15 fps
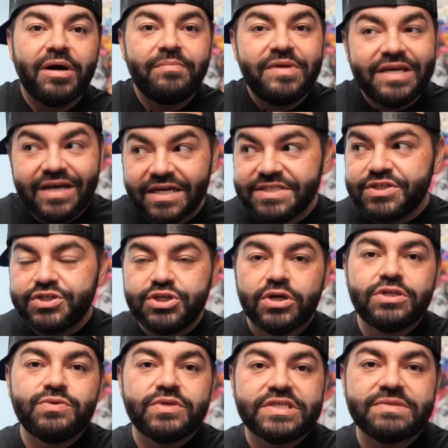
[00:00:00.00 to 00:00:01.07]
because the
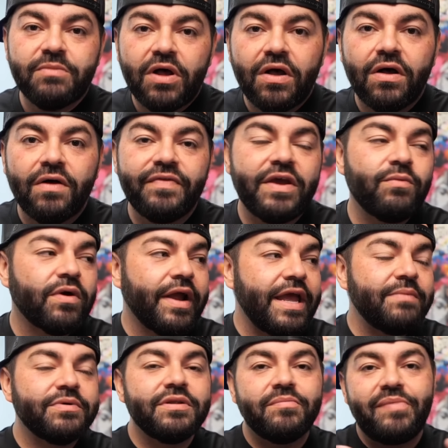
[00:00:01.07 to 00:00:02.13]
church was small, they weren't
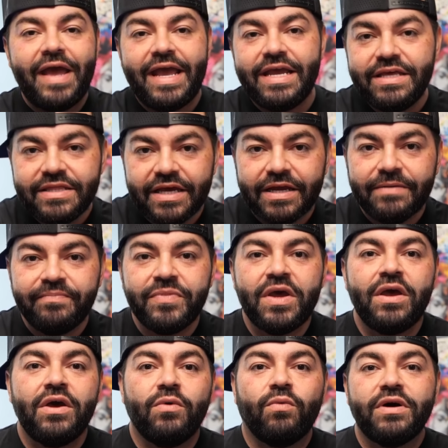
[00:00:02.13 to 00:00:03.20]
able to pay them
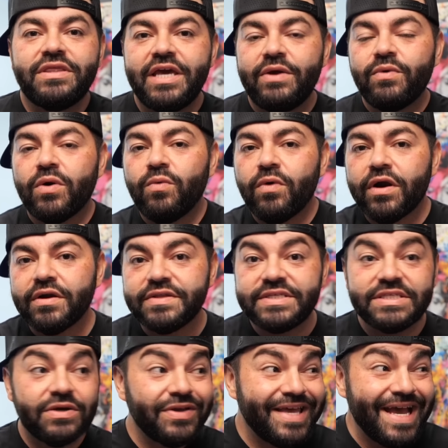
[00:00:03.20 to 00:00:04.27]
what they were worth.
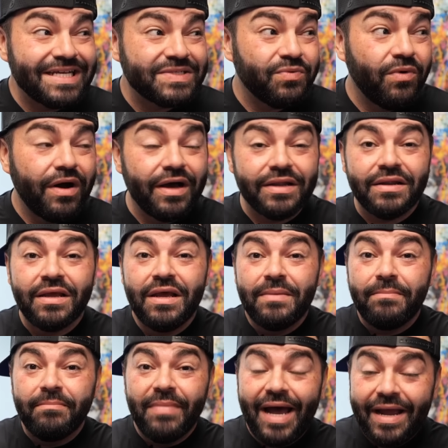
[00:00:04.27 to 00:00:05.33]
So guess what?
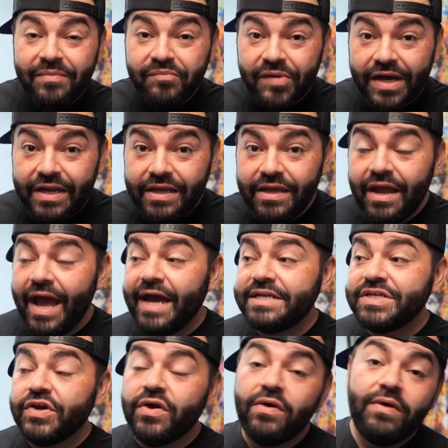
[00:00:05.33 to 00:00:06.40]
My buddy had
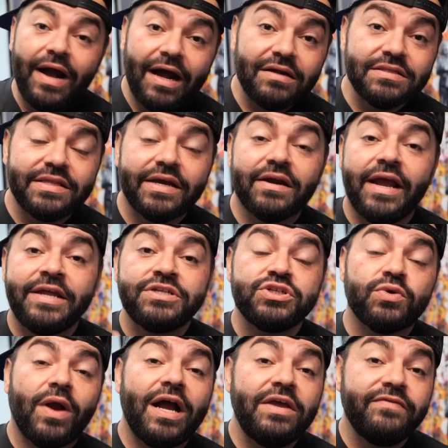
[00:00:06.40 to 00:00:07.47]
to go out there and
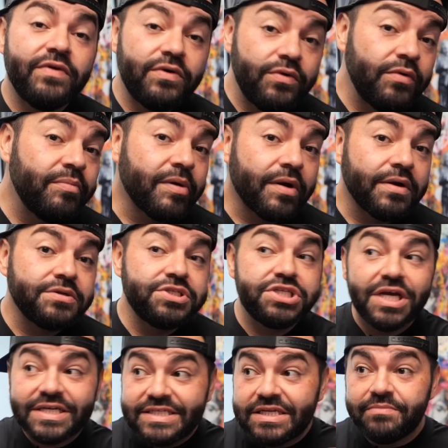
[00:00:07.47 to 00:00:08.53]
drive Uber
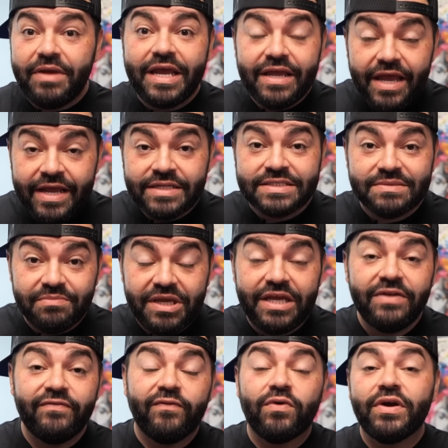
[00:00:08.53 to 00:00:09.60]
just to make ends
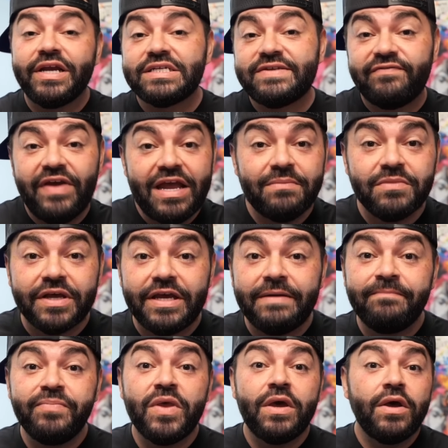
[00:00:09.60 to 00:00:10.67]
meet for his family,
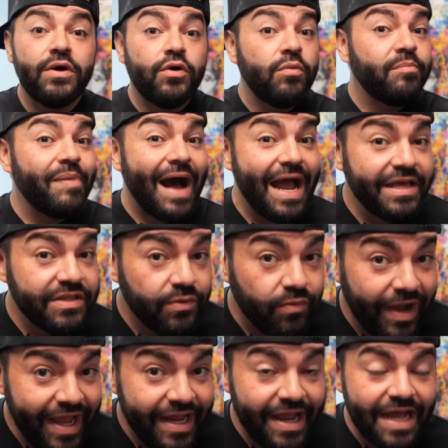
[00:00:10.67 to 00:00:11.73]
who, by the
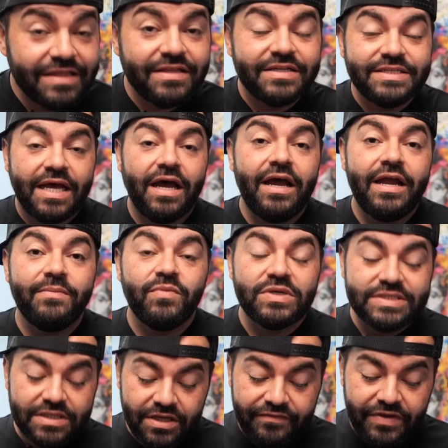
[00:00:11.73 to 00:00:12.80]
way, at the time
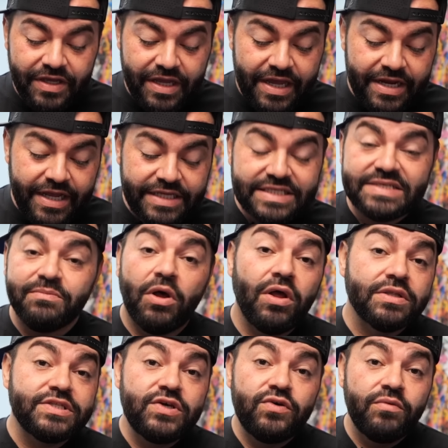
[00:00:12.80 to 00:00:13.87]
was living in a small
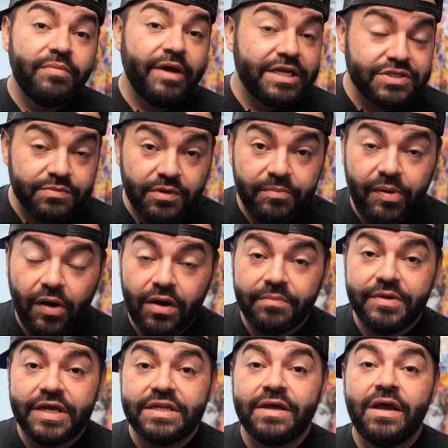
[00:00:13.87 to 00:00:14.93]
2-bedroom
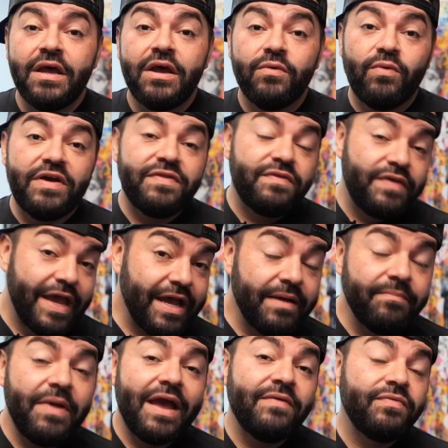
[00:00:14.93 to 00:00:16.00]
apartment with
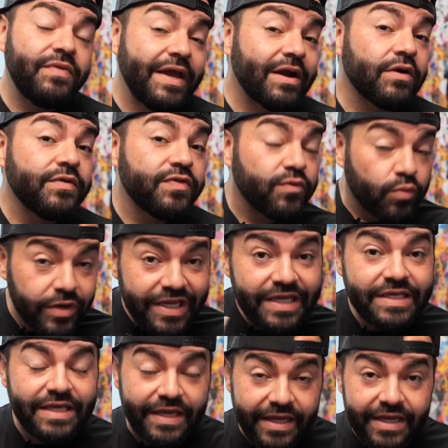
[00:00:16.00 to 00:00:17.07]
them and their 3
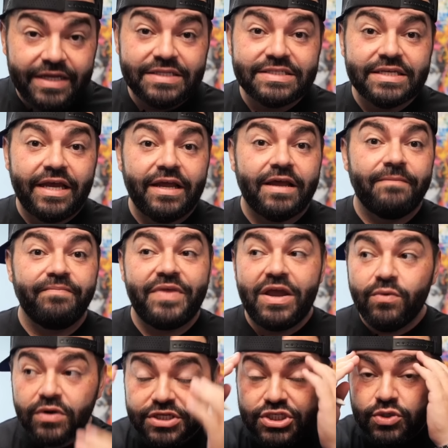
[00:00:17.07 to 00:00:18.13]
kids. Like, they
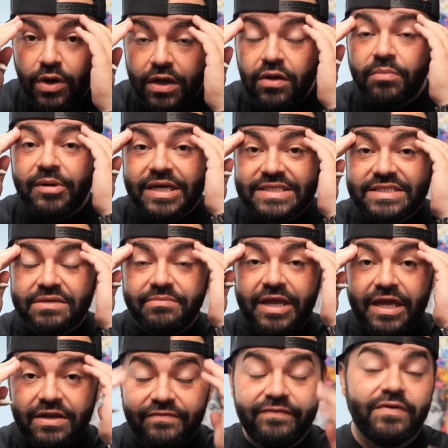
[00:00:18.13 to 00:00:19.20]
were struggle busing,
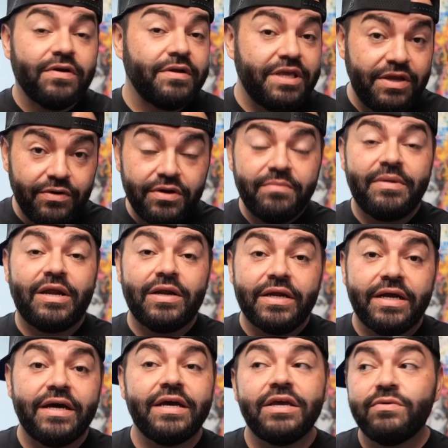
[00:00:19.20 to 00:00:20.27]
man. For here in
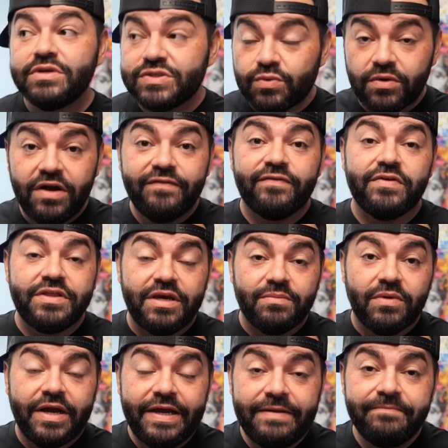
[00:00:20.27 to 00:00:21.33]
America, it was rough for them,
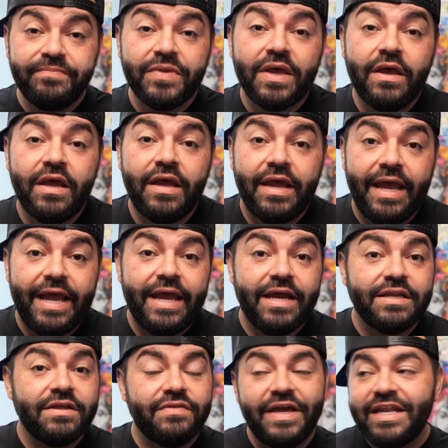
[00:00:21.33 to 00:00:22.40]
right? And
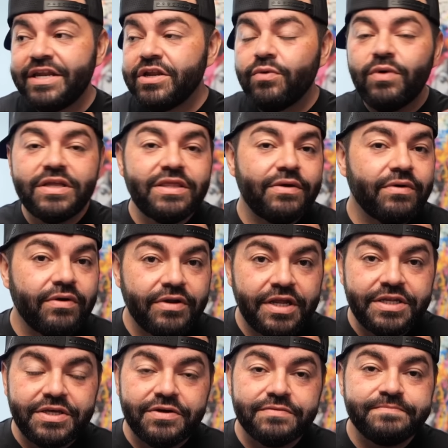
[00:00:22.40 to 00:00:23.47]
they didn't know what they were going to
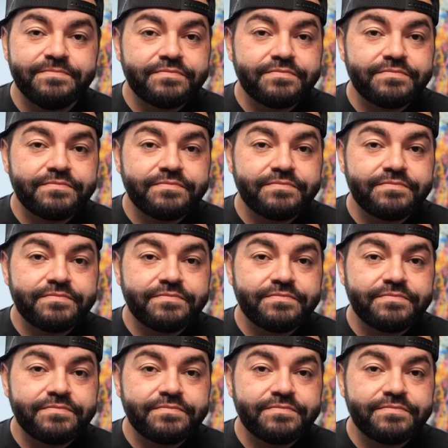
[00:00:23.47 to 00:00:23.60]
do.